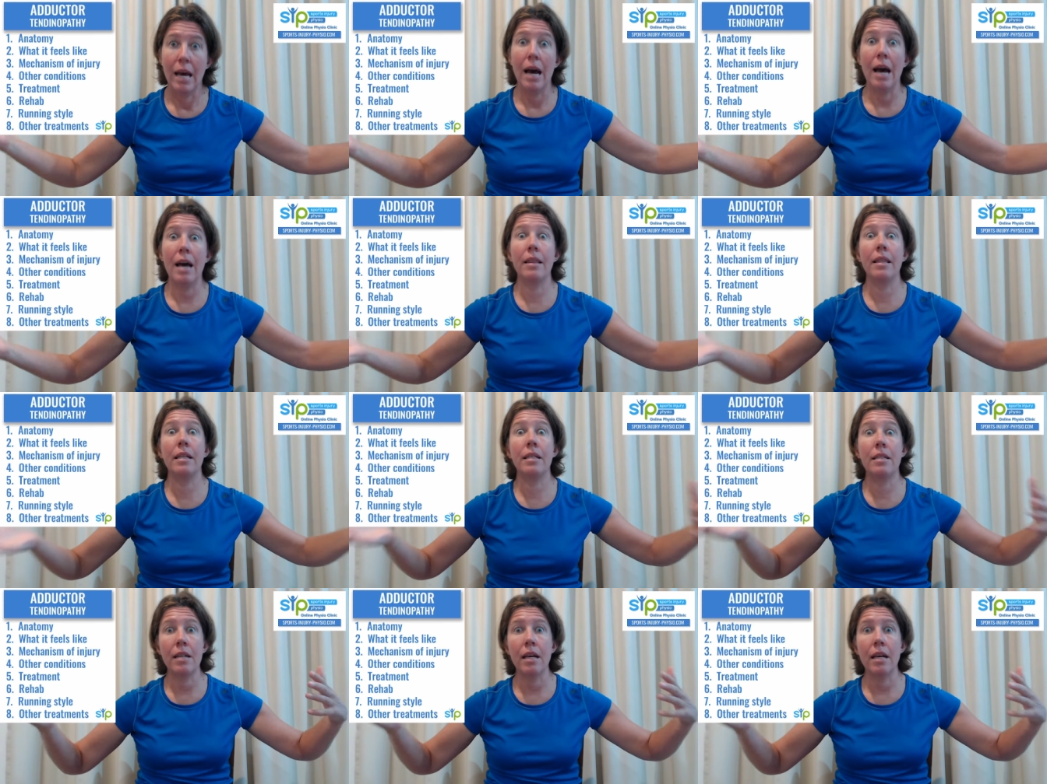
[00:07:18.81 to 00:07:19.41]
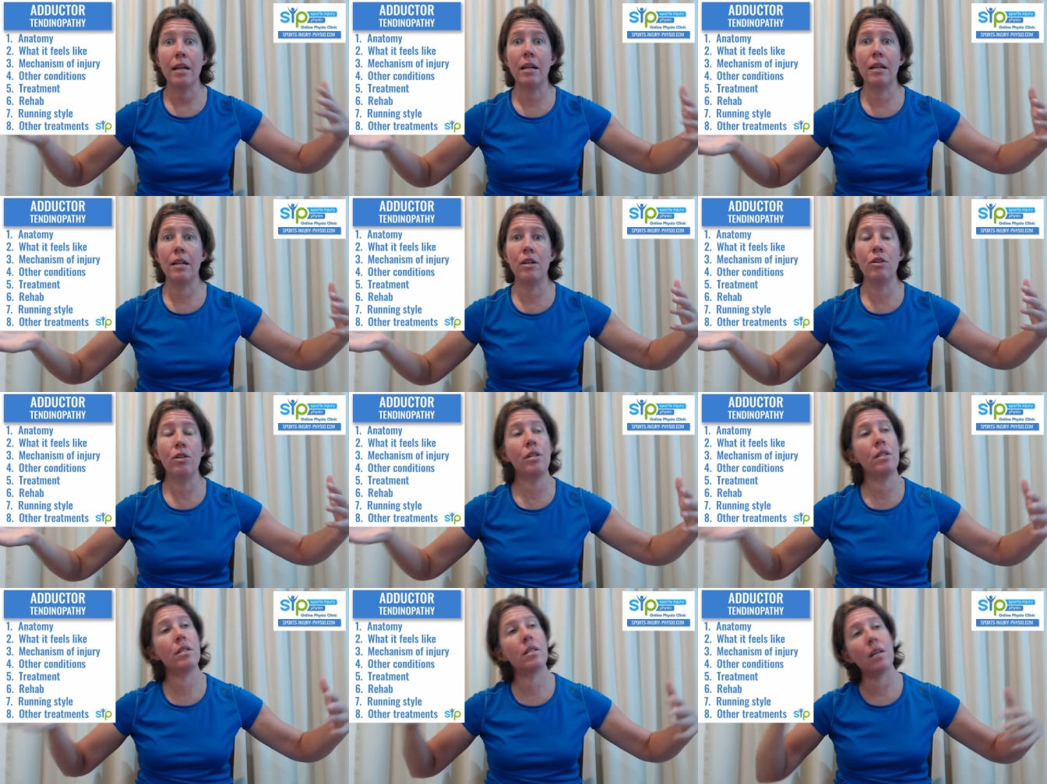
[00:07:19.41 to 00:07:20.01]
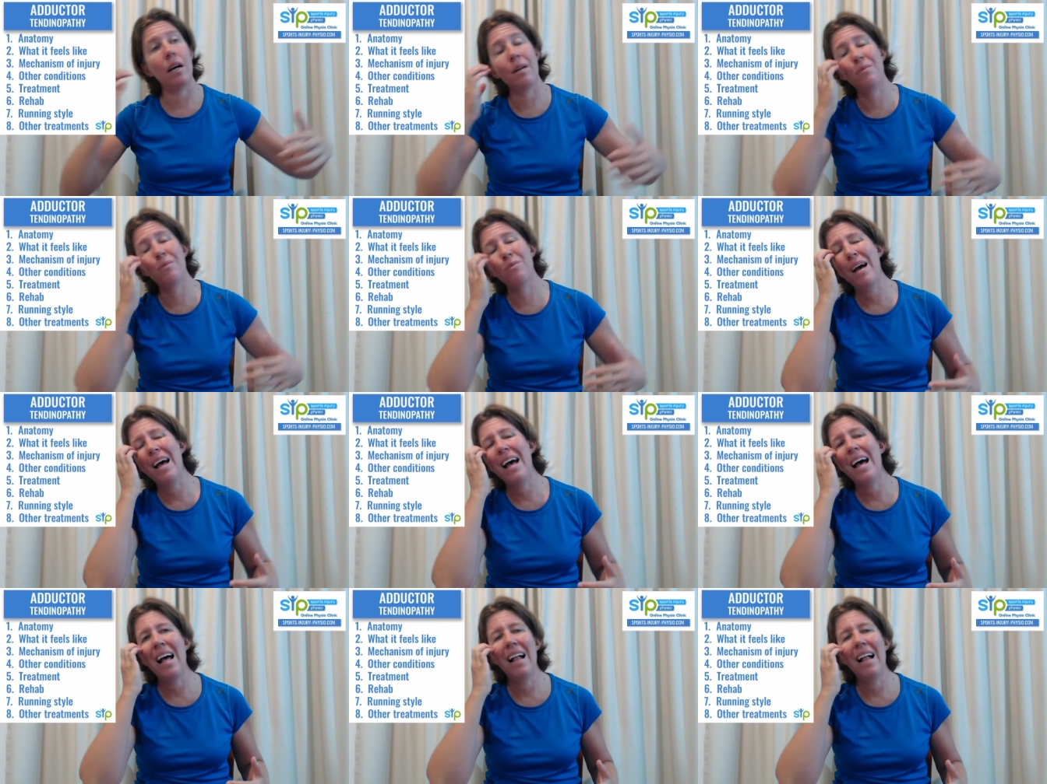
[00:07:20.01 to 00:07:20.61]
And then suddenly you decide,
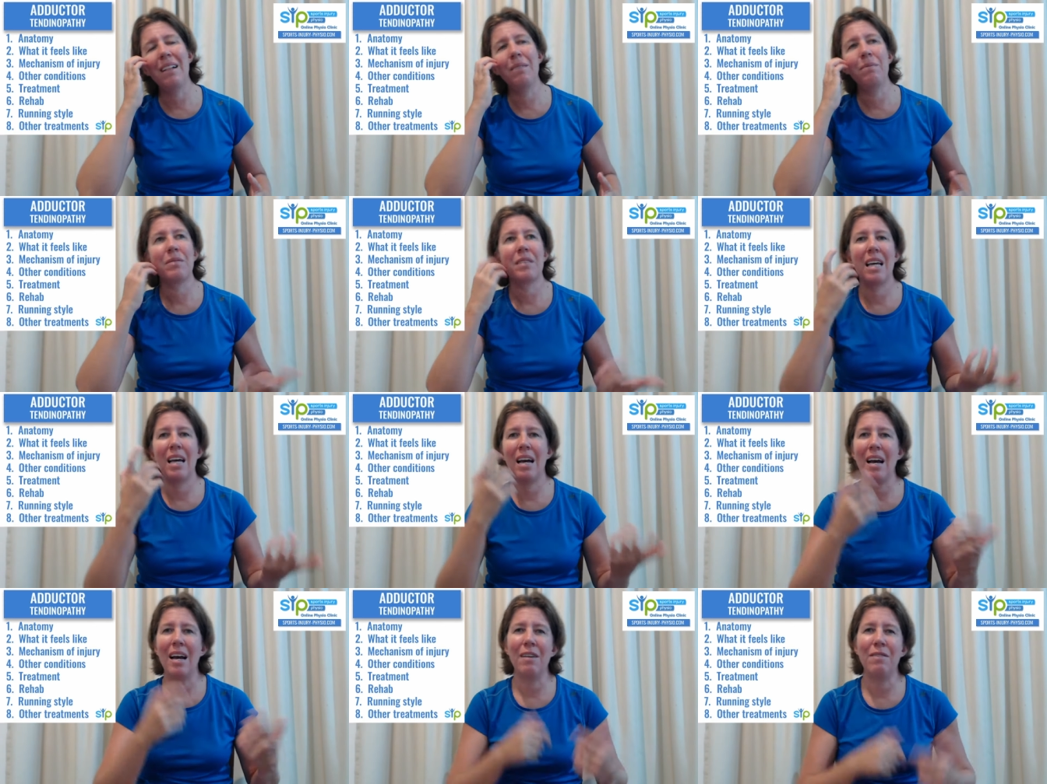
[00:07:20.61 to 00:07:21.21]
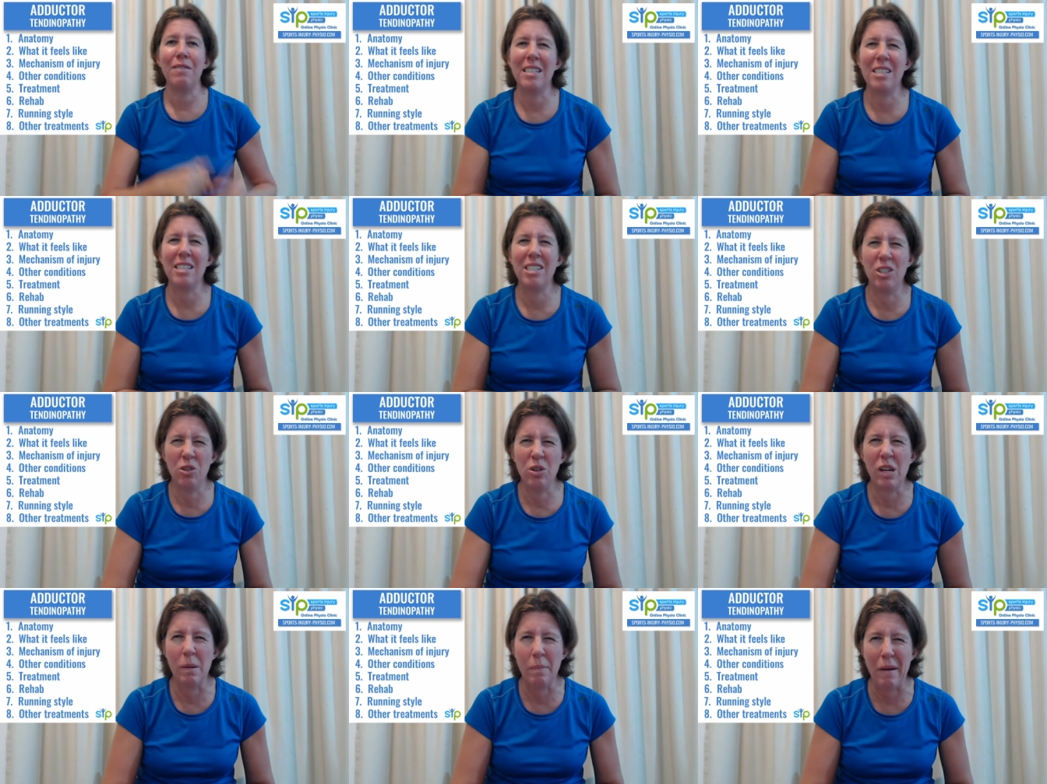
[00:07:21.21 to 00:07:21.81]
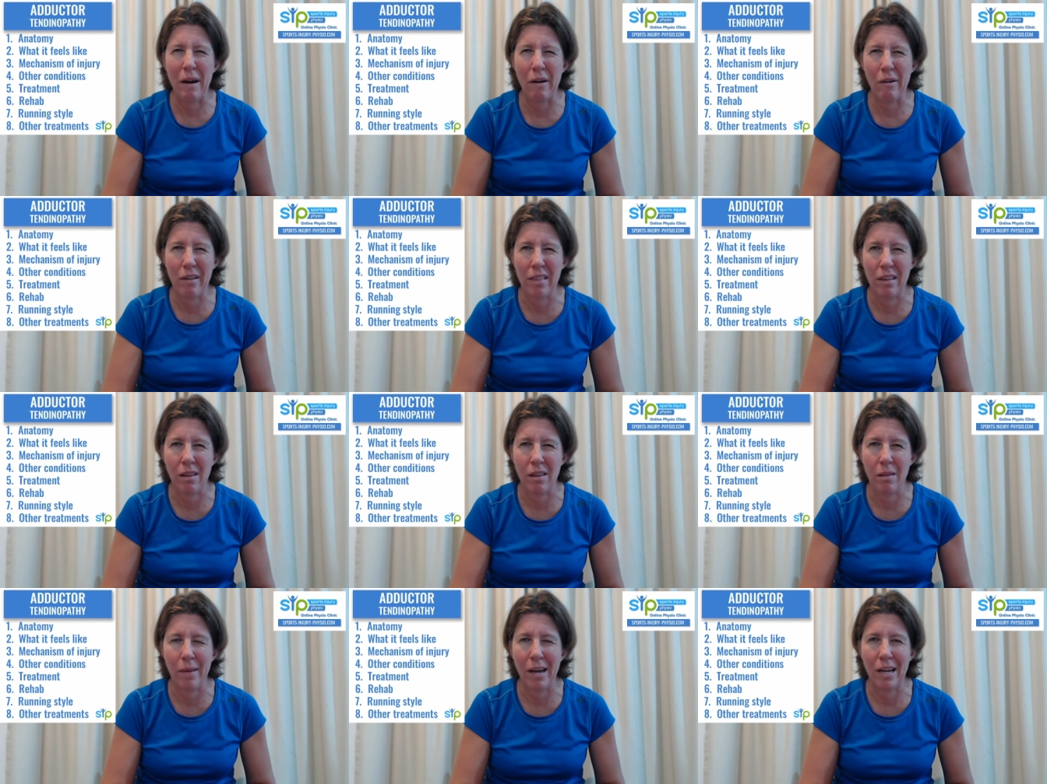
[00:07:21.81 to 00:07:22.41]
well, I fancy doing a marathon
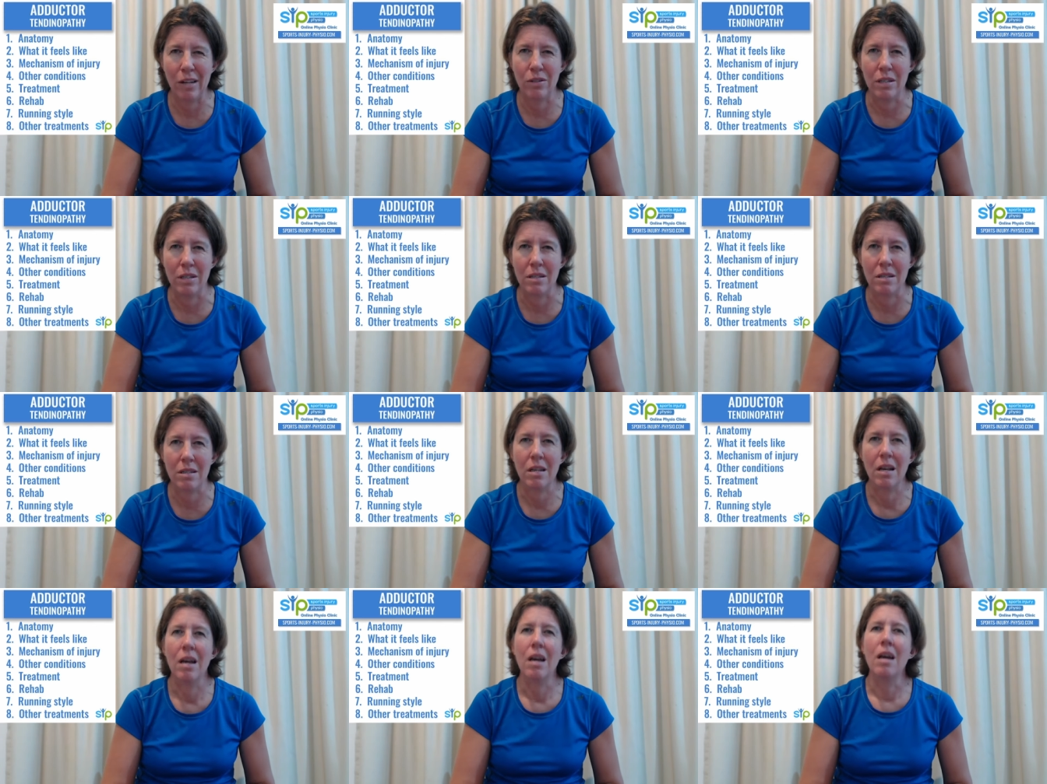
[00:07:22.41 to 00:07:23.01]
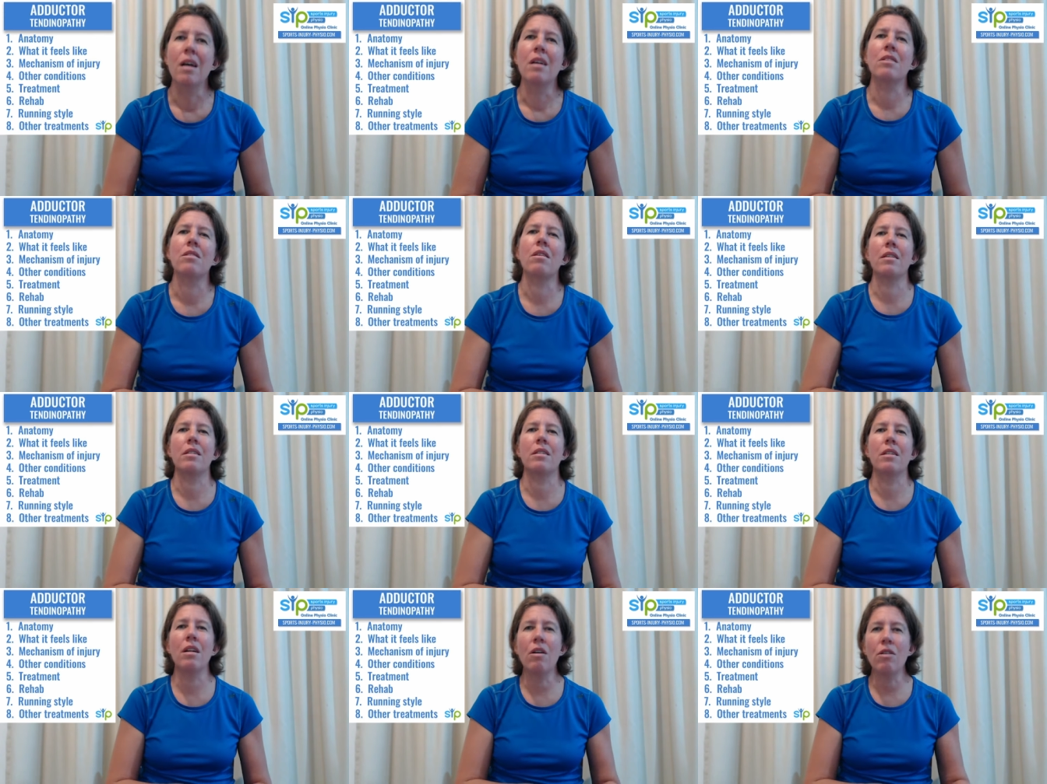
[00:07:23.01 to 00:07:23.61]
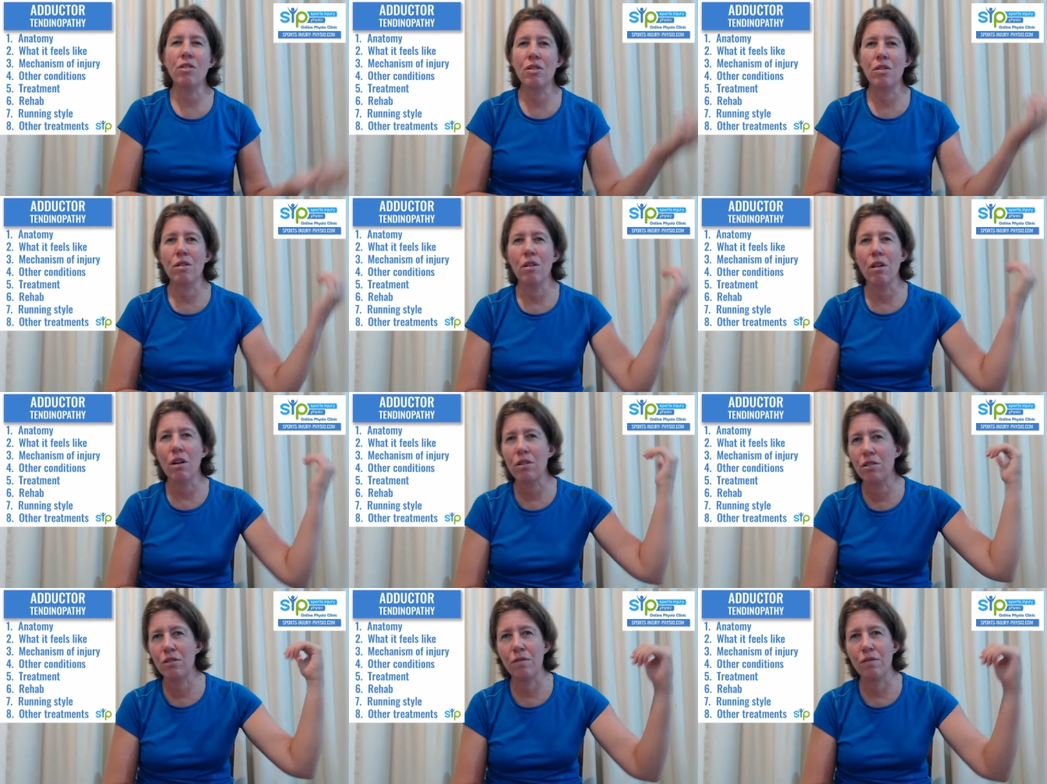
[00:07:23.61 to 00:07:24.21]
in the mountains. So there's
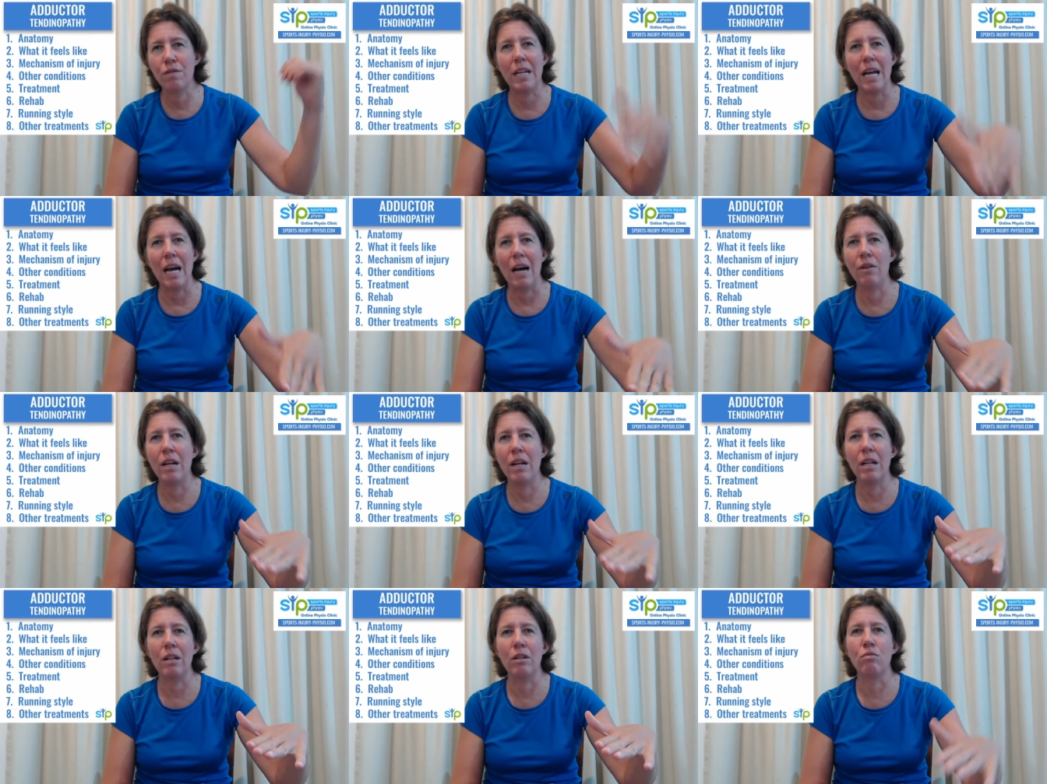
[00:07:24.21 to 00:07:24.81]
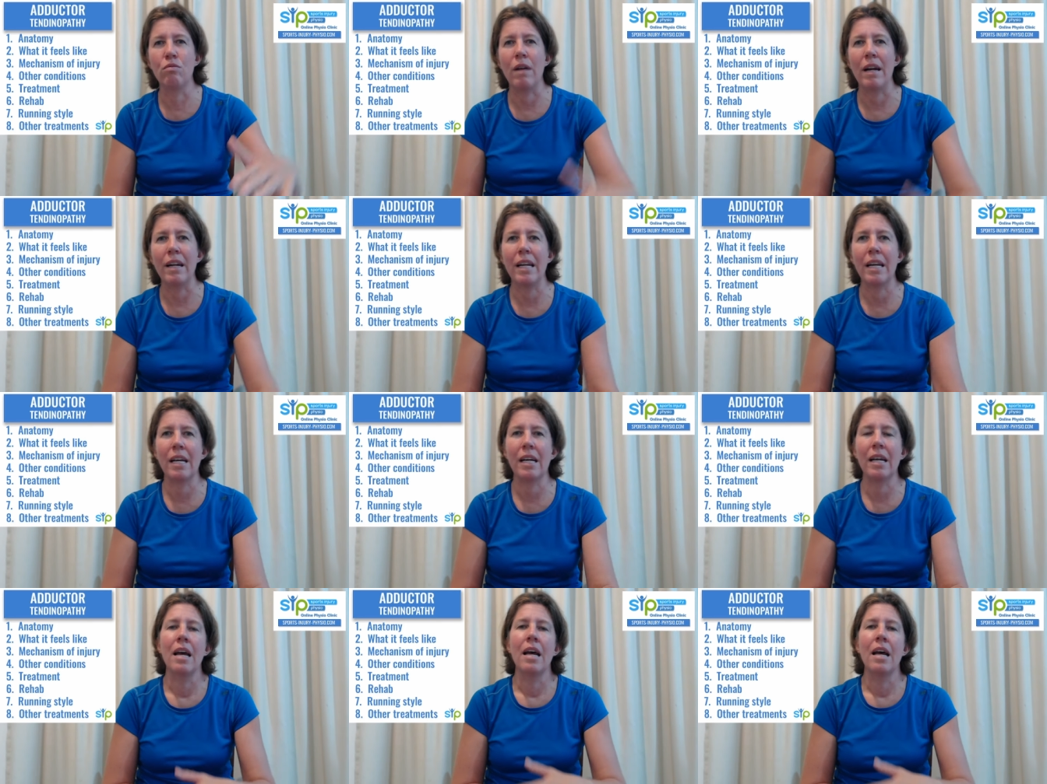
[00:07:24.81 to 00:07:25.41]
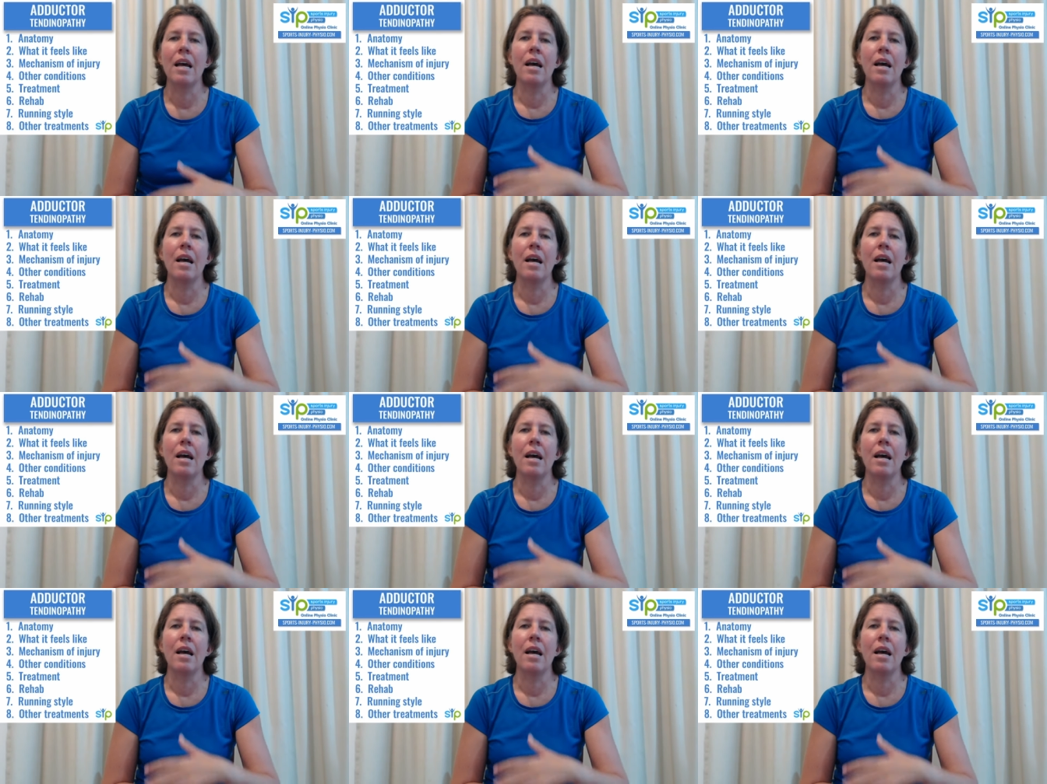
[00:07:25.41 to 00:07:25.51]
lots of downhill running,